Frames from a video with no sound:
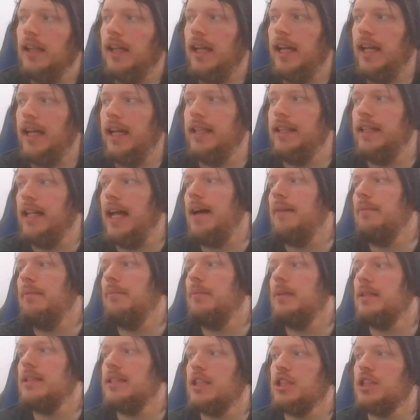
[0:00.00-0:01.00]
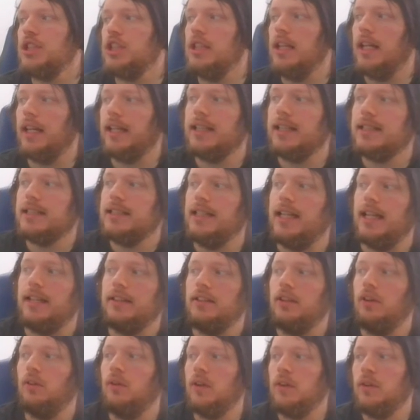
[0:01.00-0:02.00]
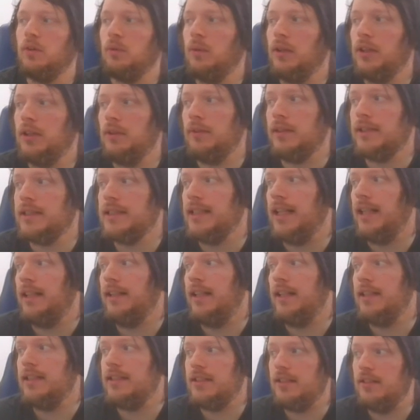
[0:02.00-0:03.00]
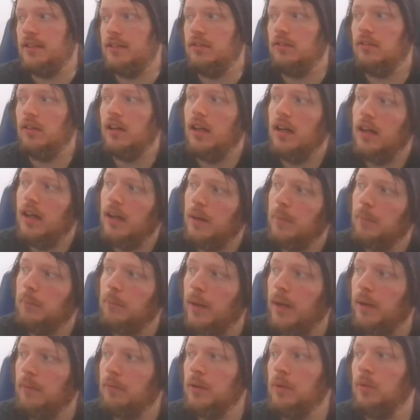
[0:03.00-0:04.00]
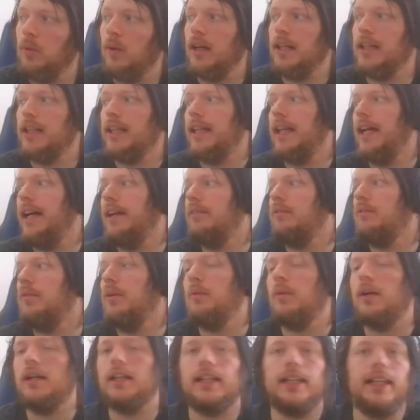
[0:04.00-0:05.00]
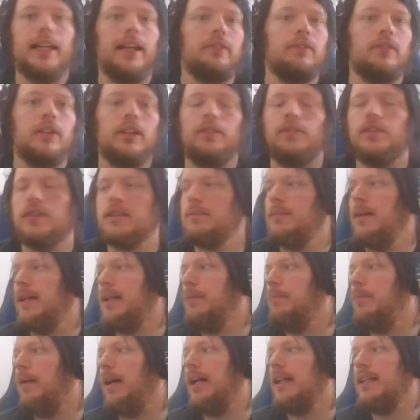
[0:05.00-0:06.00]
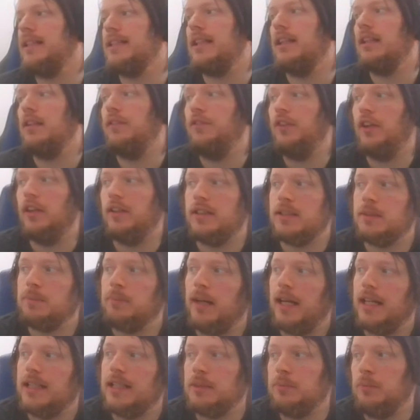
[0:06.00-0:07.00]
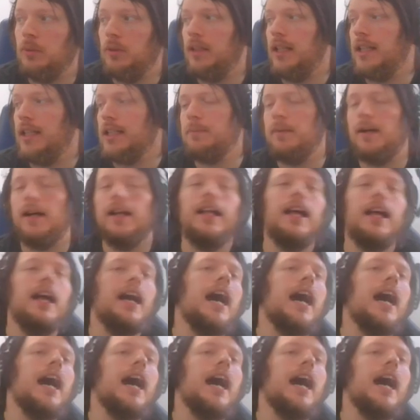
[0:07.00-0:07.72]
in that position, I guess he had no other one to extend into. But we want to get rid of as many bodies on the field as possible in that spot.